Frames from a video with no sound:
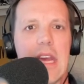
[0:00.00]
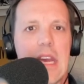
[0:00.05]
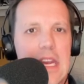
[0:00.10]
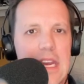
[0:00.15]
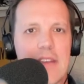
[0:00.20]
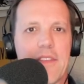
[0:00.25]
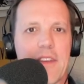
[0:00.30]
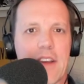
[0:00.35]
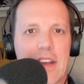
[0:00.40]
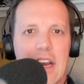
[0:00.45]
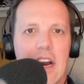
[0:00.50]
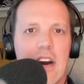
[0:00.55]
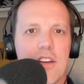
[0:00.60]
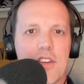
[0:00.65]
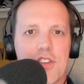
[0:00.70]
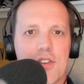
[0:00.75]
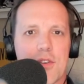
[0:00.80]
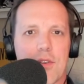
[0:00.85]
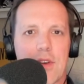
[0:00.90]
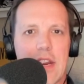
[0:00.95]
in the
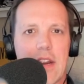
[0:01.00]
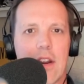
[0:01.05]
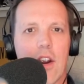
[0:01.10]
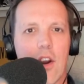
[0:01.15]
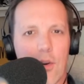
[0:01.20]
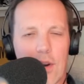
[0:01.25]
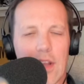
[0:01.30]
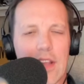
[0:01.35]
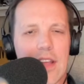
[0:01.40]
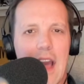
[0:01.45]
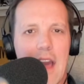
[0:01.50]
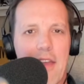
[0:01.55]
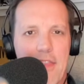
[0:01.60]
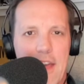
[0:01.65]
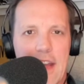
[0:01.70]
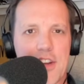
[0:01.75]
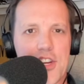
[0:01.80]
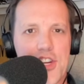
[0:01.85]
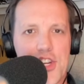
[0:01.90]
country really, I think,